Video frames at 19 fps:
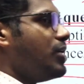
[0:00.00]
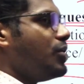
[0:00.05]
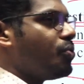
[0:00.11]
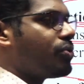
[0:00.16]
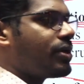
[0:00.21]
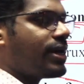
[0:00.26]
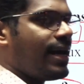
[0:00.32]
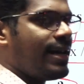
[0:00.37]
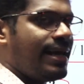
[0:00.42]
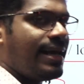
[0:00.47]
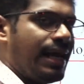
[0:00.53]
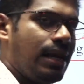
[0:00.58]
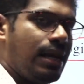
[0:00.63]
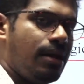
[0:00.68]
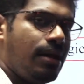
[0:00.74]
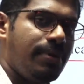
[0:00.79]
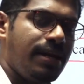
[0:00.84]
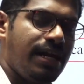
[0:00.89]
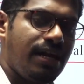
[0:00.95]
you can
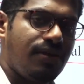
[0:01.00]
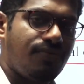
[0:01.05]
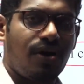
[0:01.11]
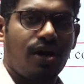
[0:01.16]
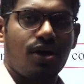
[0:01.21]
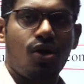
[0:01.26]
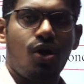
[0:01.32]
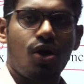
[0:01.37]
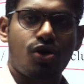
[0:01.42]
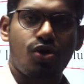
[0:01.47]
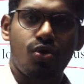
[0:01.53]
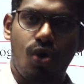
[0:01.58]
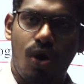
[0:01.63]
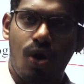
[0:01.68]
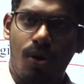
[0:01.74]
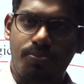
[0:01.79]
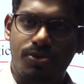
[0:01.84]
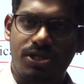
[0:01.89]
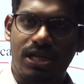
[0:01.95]
eliminate one or two
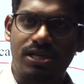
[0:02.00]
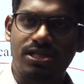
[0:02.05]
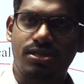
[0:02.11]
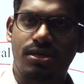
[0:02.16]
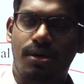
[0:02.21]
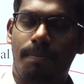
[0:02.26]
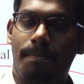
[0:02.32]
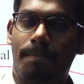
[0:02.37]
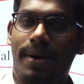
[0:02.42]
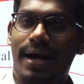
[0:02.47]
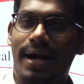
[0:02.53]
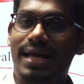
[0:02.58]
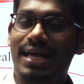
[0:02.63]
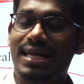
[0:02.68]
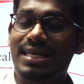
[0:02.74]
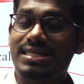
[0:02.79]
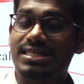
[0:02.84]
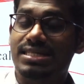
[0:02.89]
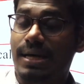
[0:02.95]
options
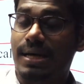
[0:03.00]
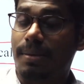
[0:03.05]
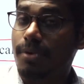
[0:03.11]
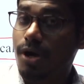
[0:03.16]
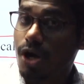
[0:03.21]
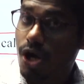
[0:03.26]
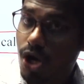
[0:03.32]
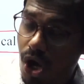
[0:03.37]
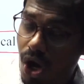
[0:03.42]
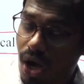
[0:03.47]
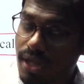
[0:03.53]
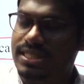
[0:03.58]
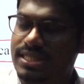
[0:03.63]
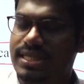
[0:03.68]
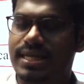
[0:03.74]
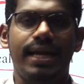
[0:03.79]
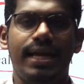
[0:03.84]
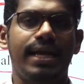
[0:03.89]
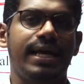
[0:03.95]
by some
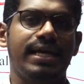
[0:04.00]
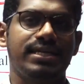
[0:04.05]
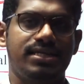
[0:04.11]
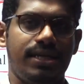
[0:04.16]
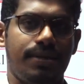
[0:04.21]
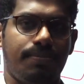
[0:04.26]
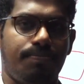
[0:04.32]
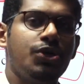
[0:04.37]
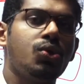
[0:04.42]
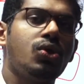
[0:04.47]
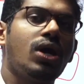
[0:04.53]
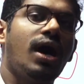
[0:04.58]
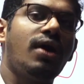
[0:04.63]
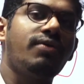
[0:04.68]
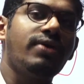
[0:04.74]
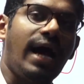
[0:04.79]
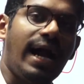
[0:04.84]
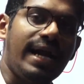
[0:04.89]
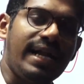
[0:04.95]
logical guessing. You
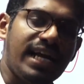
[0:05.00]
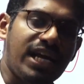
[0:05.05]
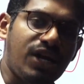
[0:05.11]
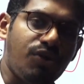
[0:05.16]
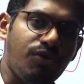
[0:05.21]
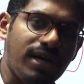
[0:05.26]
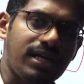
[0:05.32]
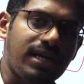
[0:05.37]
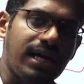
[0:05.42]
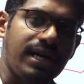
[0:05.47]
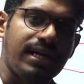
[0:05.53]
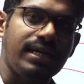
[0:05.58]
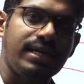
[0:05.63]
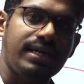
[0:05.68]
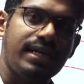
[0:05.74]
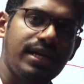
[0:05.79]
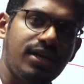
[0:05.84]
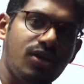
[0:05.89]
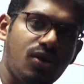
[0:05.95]
have adequate
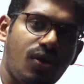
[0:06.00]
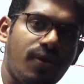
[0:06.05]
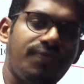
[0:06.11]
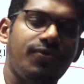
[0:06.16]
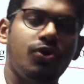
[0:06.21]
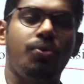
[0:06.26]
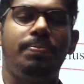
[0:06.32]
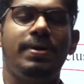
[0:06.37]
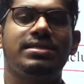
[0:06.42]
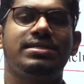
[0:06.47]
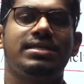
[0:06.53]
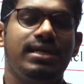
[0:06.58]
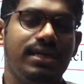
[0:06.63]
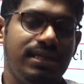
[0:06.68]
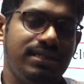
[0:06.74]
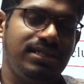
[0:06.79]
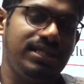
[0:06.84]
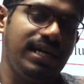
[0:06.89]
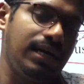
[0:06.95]
content of UPS
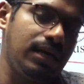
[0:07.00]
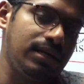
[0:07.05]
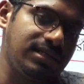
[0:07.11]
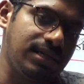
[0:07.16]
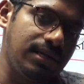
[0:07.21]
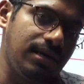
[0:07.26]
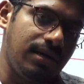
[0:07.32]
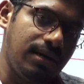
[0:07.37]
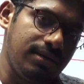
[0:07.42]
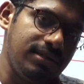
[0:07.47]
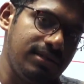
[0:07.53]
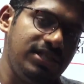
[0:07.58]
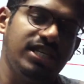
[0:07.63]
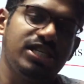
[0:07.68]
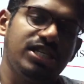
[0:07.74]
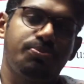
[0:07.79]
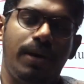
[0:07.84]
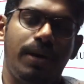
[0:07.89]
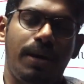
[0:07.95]

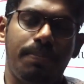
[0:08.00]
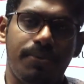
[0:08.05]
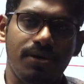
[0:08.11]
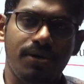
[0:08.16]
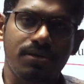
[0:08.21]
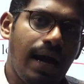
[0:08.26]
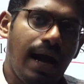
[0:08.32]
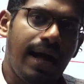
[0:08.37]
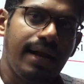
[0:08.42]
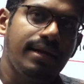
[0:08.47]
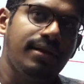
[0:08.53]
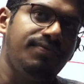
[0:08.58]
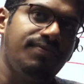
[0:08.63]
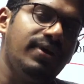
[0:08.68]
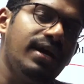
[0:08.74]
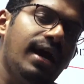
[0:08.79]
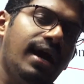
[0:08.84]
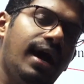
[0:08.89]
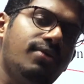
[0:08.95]
GS papers, and
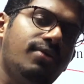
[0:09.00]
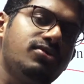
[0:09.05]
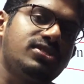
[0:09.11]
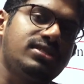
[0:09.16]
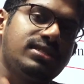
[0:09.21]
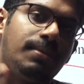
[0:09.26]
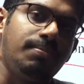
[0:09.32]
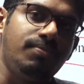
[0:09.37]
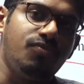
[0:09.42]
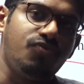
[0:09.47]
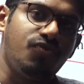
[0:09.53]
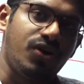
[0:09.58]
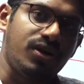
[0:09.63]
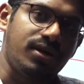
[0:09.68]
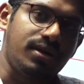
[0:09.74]
we have some